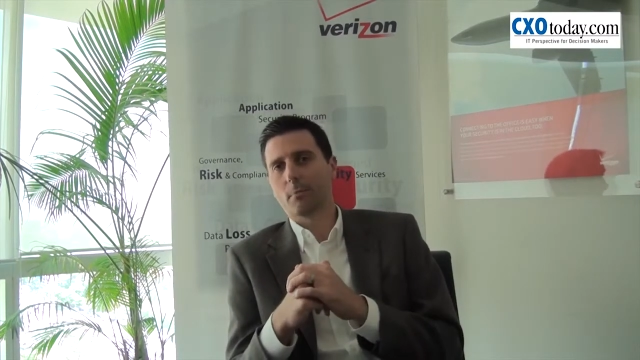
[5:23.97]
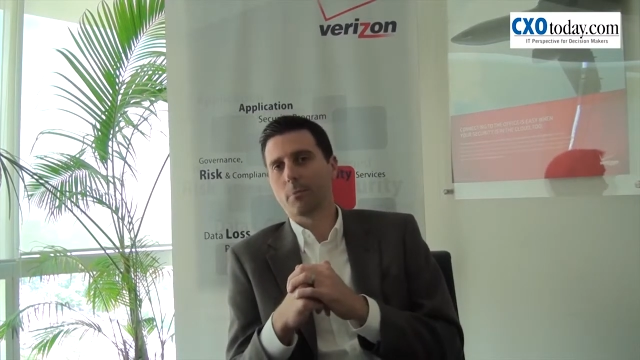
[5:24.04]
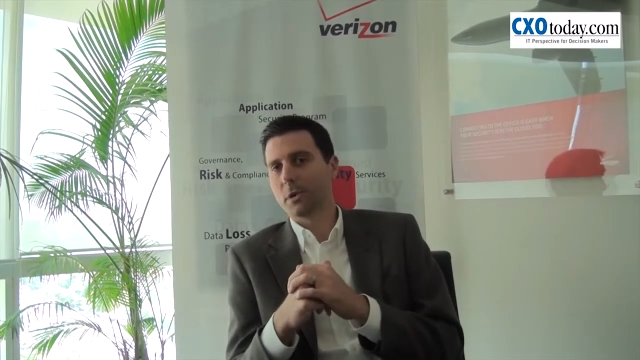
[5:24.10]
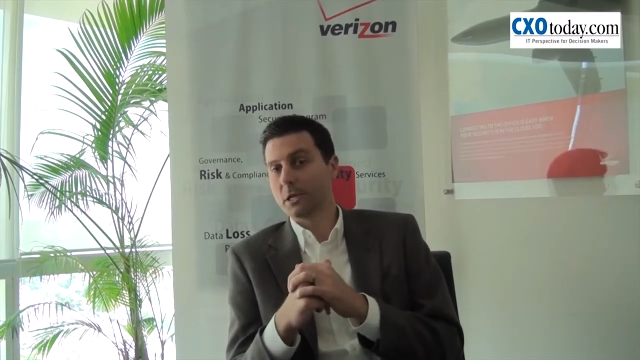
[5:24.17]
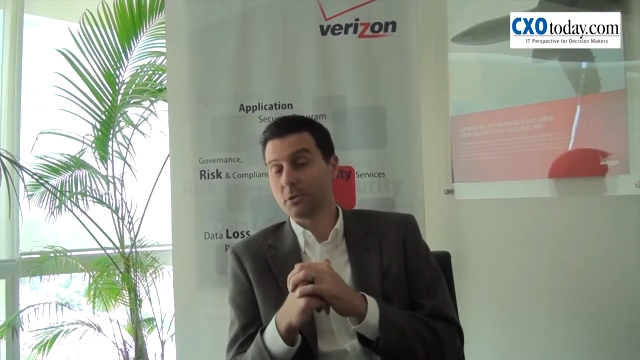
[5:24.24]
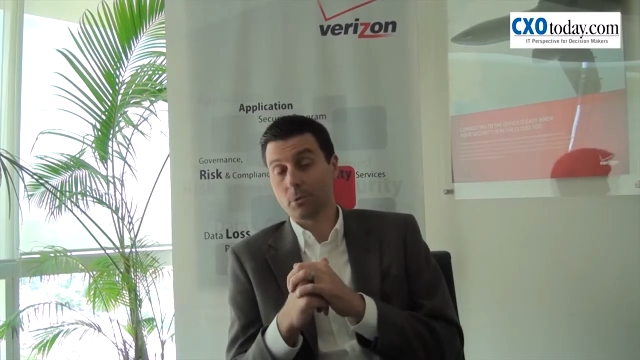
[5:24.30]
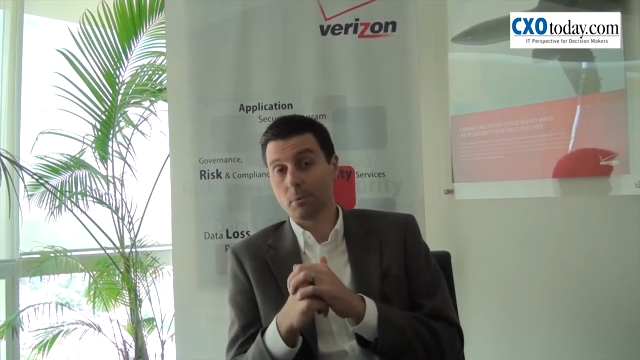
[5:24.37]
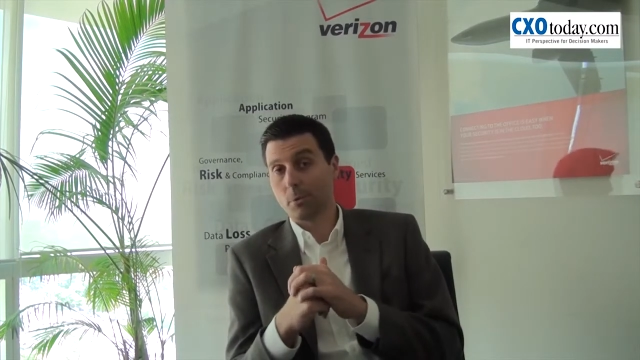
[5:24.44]

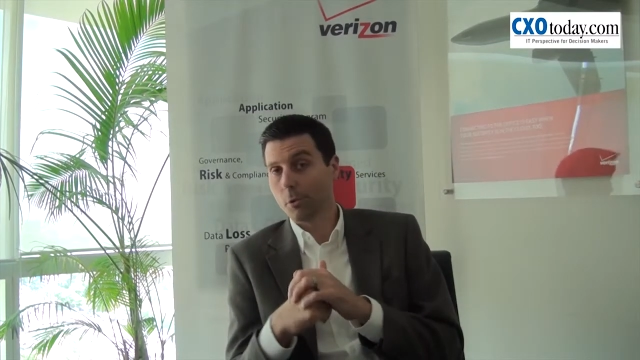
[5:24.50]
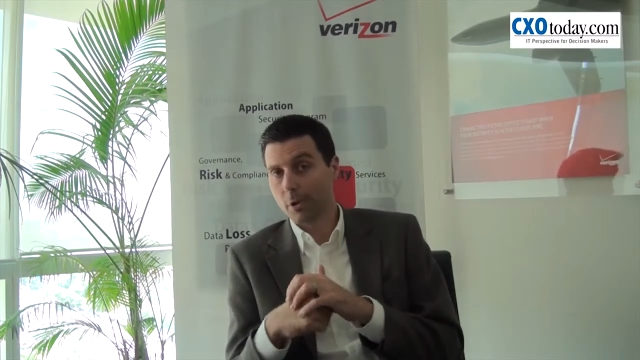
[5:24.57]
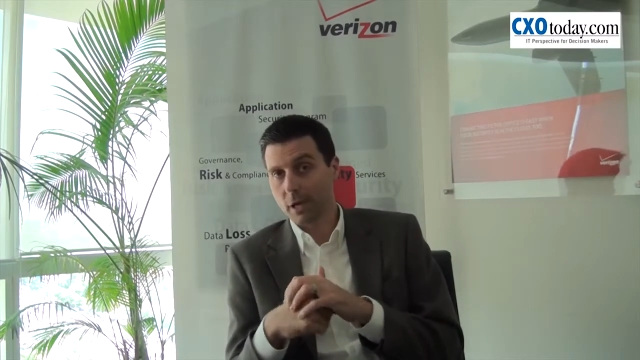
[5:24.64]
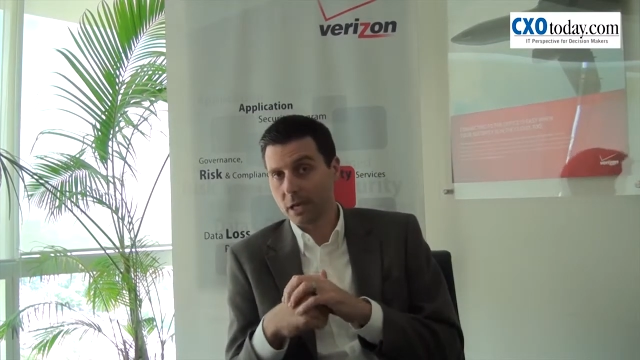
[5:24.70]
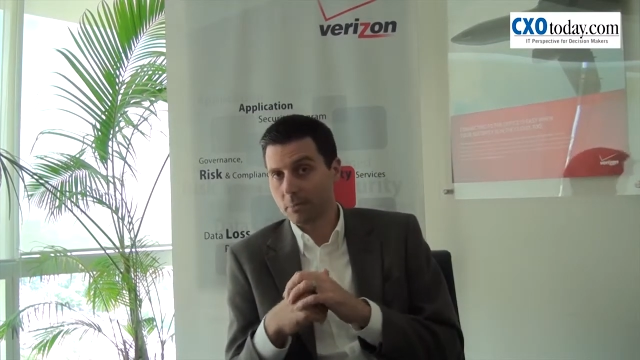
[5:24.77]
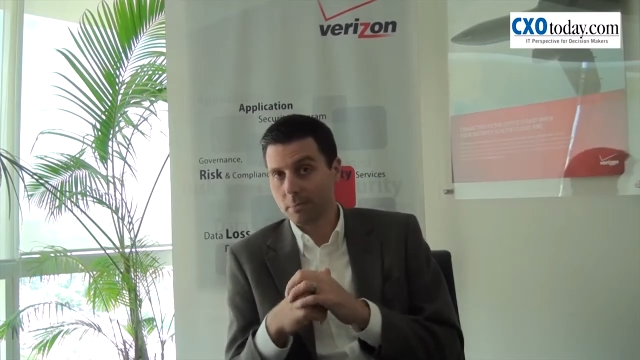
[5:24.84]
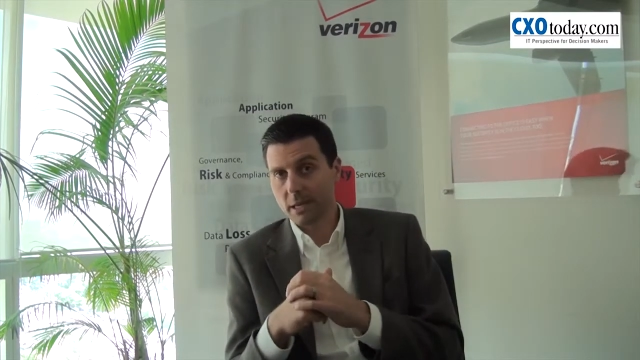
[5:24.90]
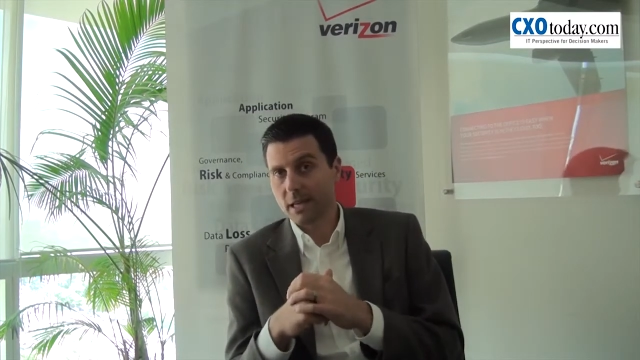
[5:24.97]
breach
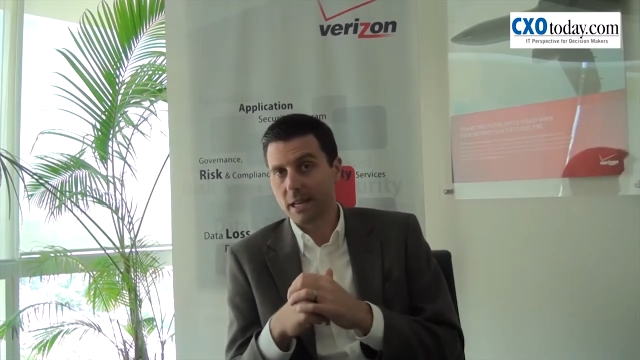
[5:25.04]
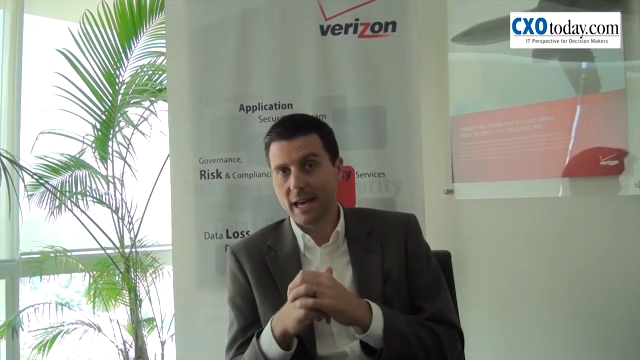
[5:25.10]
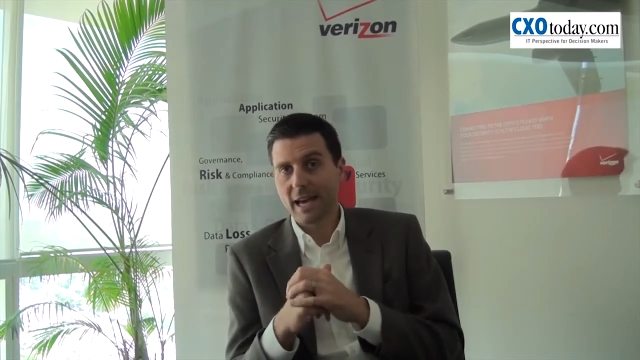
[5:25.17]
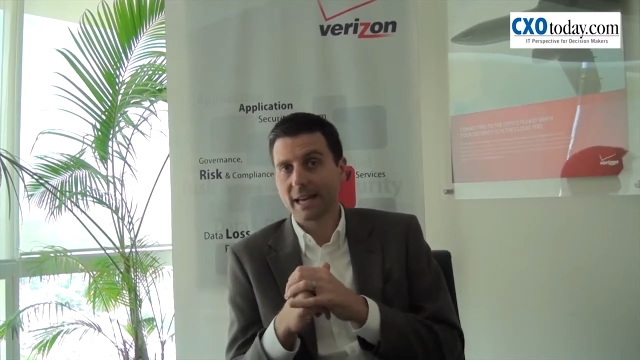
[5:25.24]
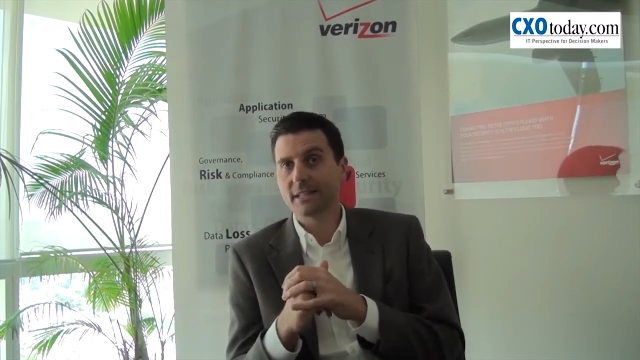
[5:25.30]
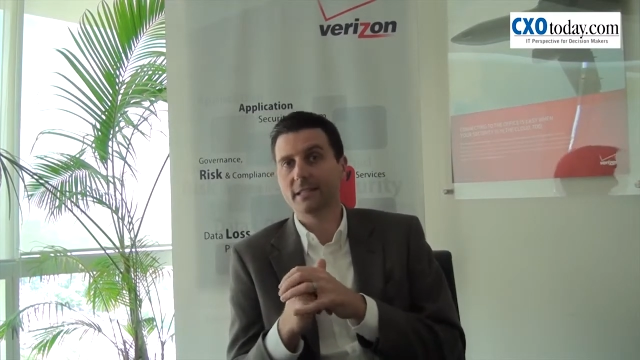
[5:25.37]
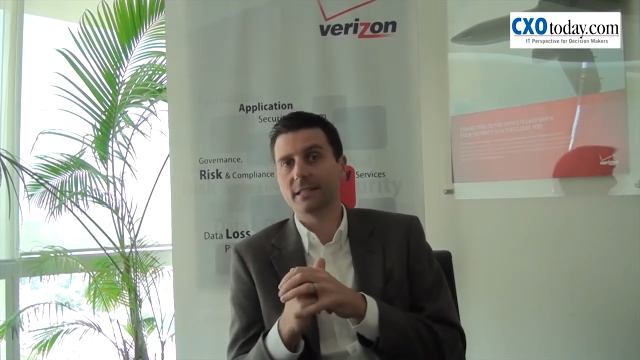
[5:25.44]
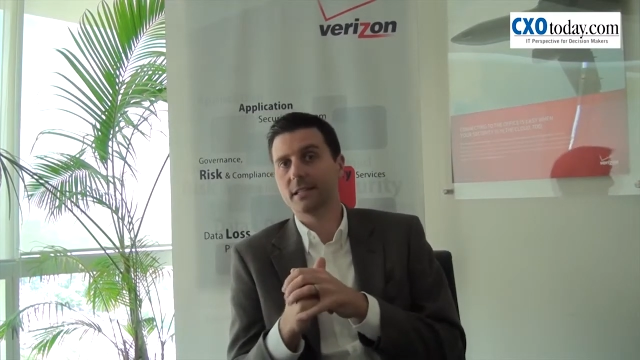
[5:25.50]
reporting be
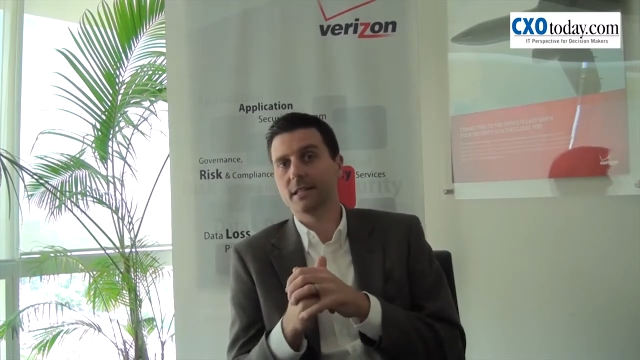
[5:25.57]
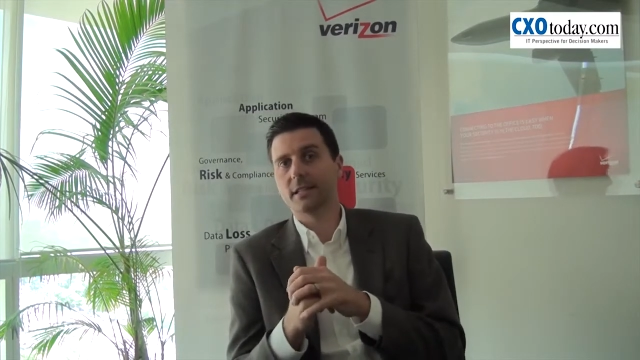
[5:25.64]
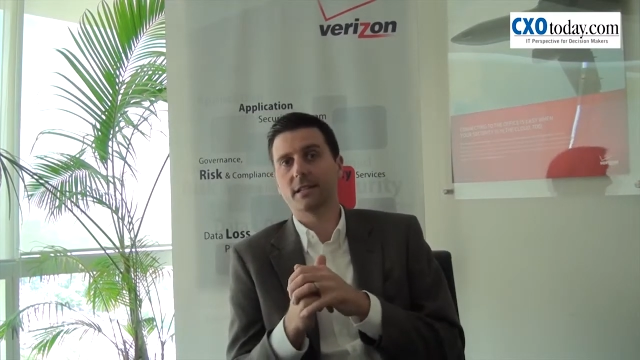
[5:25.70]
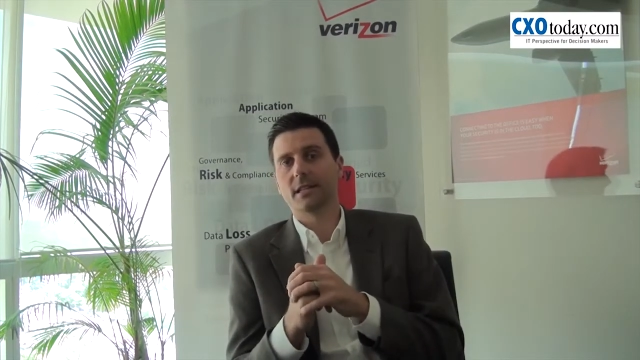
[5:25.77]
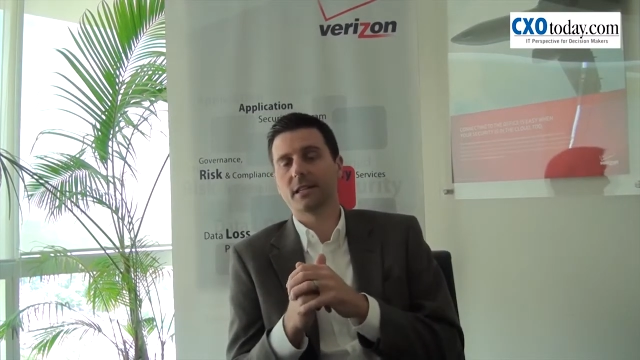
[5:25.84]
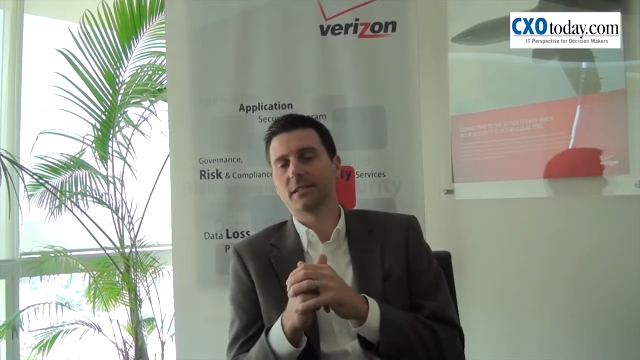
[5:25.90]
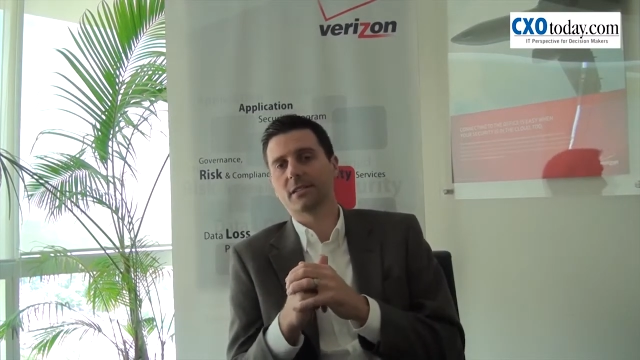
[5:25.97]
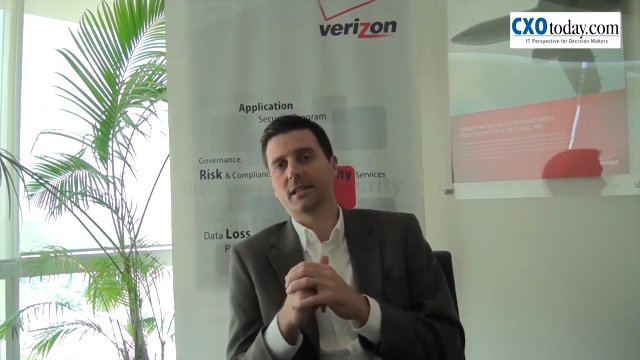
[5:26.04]
enacted and
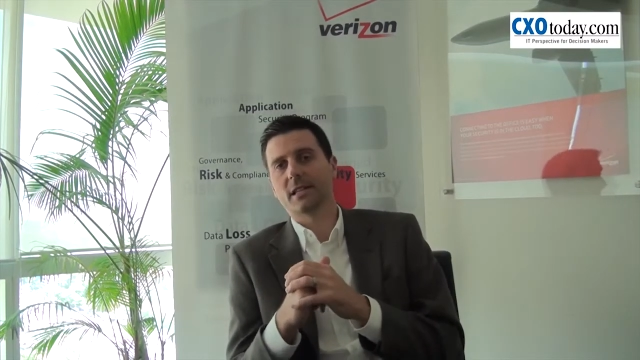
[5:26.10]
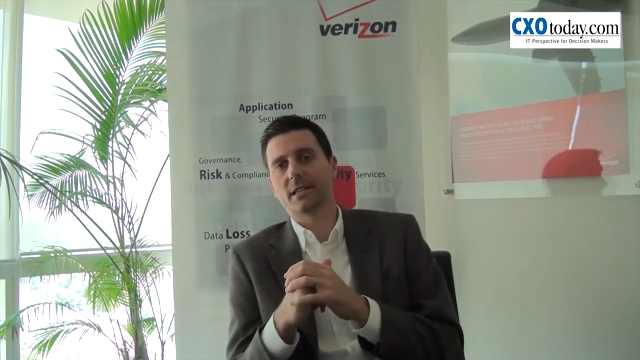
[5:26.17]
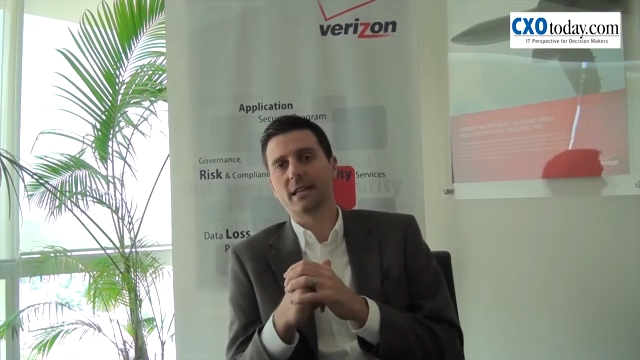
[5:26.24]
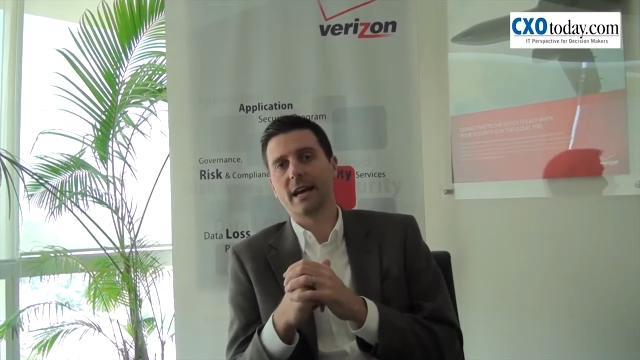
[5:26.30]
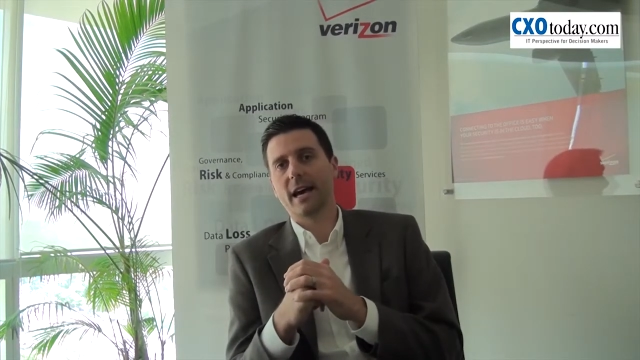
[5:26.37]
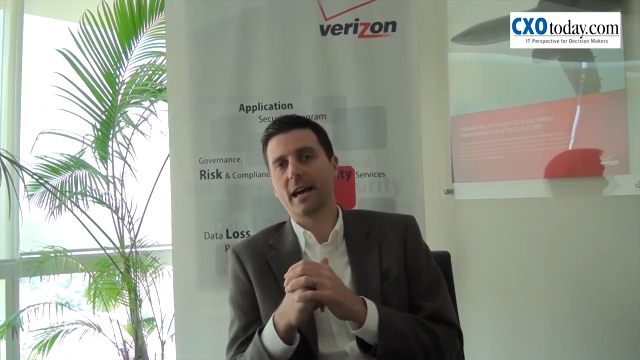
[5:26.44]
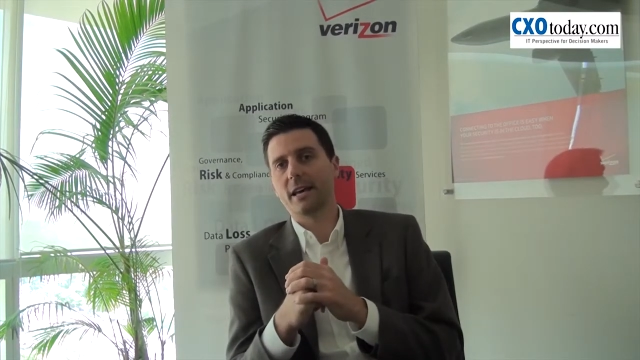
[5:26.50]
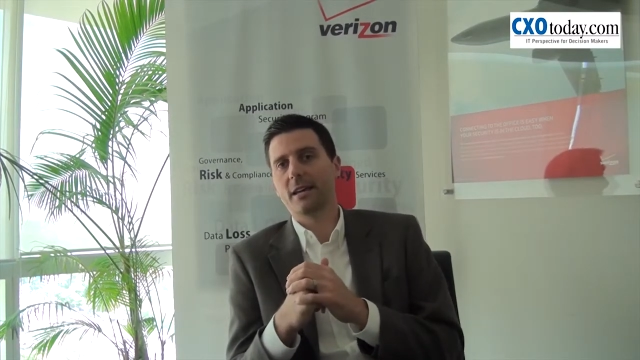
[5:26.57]
things like
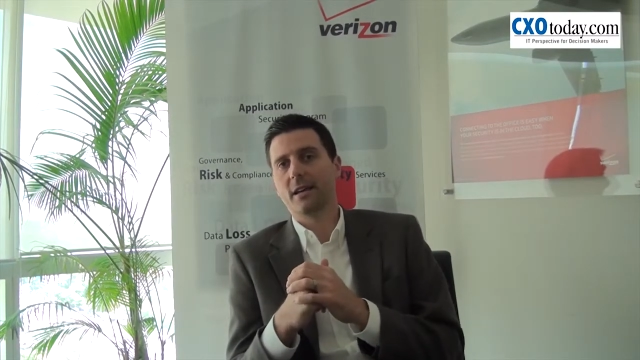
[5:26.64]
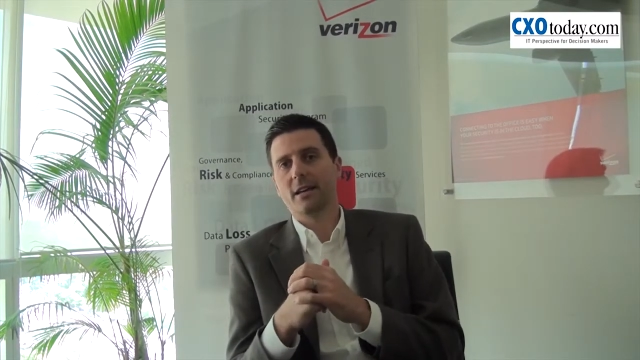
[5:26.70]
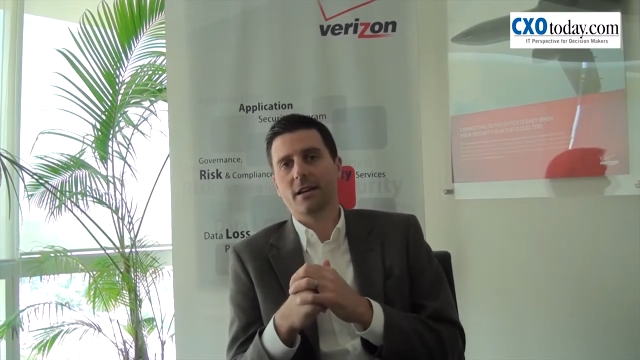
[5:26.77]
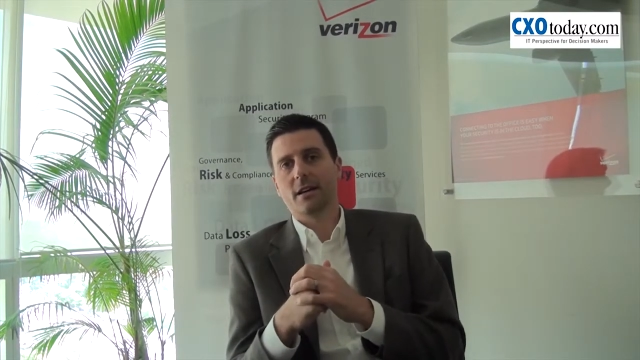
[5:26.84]
that.